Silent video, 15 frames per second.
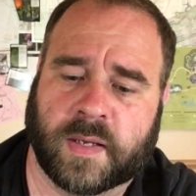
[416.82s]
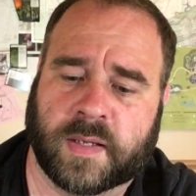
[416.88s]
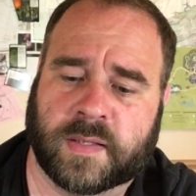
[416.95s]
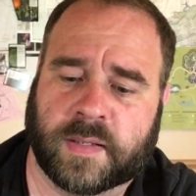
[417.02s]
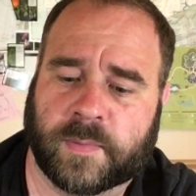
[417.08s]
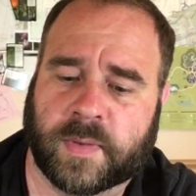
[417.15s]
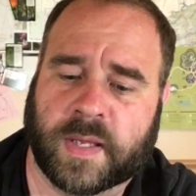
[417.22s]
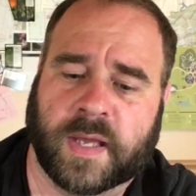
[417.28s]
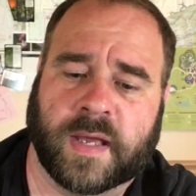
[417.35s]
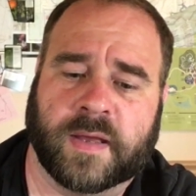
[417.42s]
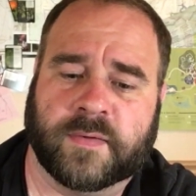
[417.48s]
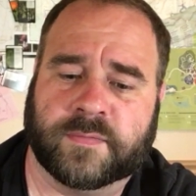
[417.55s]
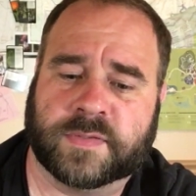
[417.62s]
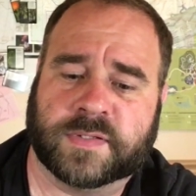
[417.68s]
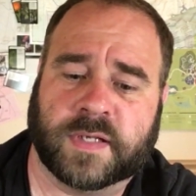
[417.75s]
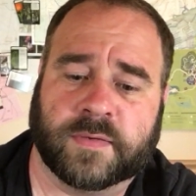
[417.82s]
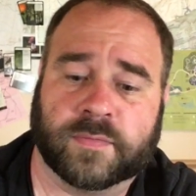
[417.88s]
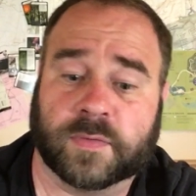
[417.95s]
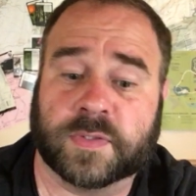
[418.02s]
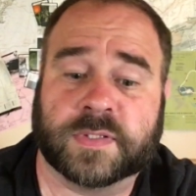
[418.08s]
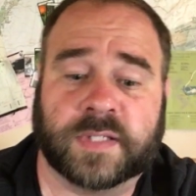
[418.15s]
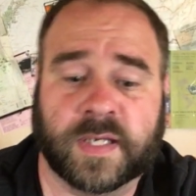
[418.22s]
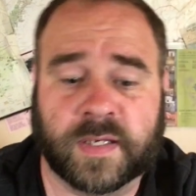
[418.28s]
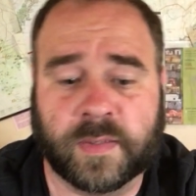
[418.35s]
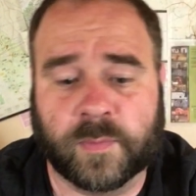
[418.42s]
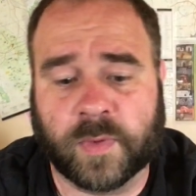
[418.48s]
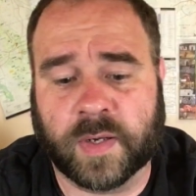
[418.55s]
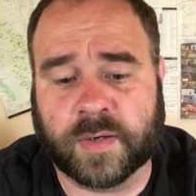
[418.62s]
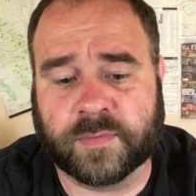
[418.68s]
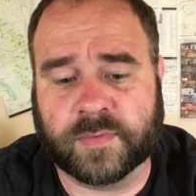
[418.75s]
And then we have several standing
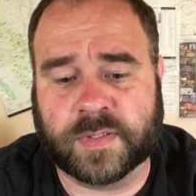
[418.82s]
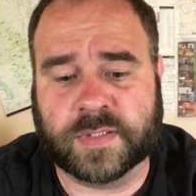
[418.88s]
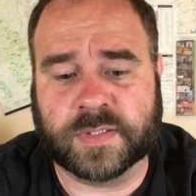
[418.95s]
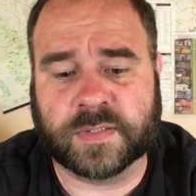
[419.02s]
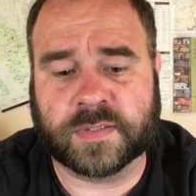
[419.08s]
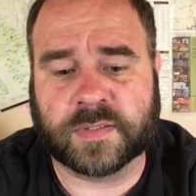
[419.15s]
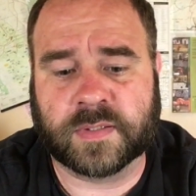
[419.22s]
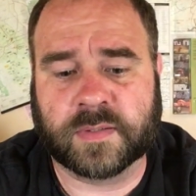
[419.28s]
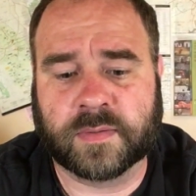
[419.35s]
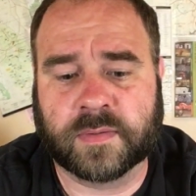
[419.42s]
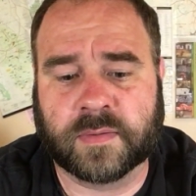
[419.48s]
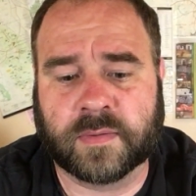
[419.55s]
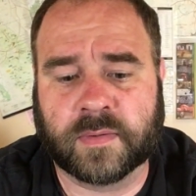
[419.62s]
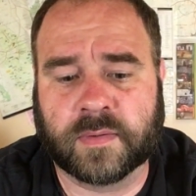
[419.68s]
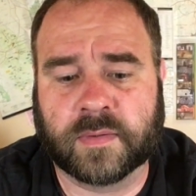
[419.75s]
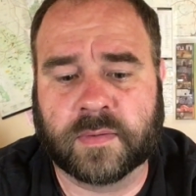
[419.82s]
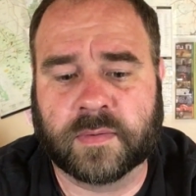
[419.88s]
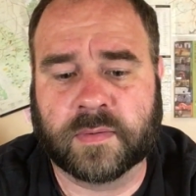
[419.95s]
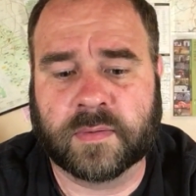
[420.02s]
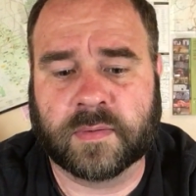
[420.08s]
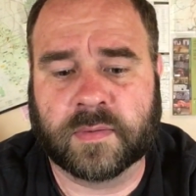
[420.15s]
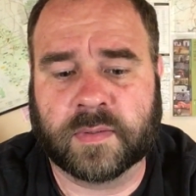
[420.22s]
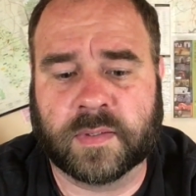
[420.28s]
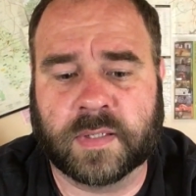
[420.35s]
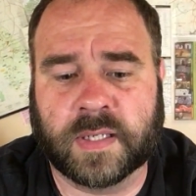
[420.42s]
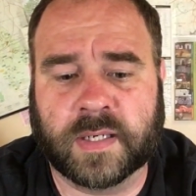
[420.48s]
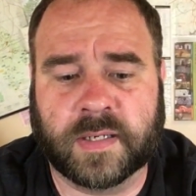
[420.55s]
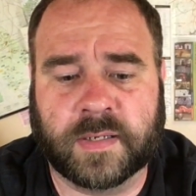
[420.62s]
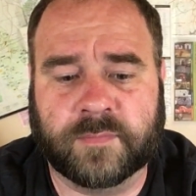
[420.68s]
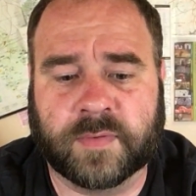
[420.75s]
water regions. I
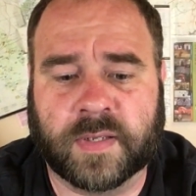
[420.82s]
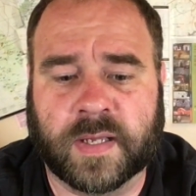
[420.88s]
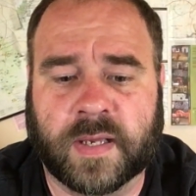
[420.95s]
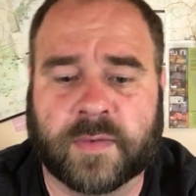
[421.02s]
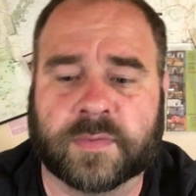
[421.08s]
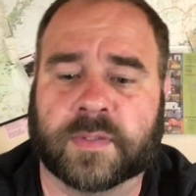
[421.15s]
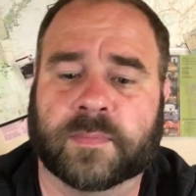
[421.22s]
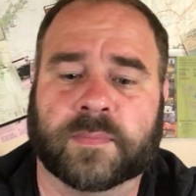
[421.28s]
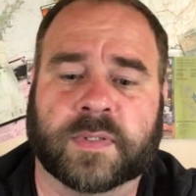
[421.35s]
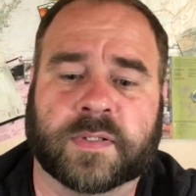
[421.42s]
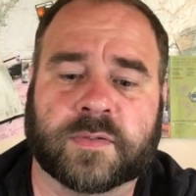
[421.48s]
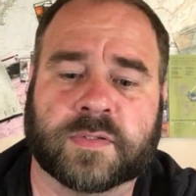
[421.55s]
didn't even count them, but